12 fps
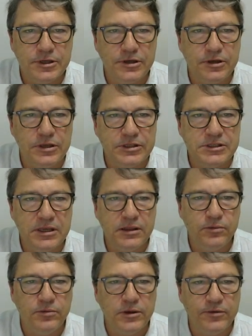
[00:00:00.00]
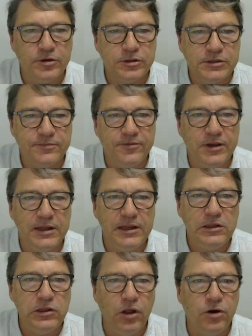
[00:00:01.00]
you can see that we've got some fairly
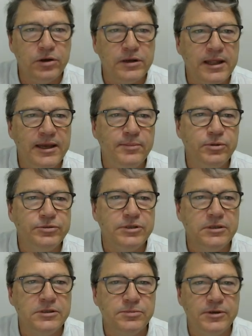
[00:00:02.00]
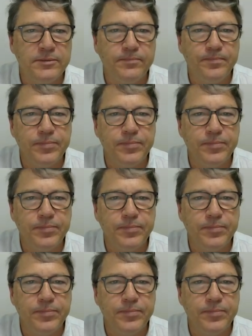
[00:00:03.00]
long labels in this one,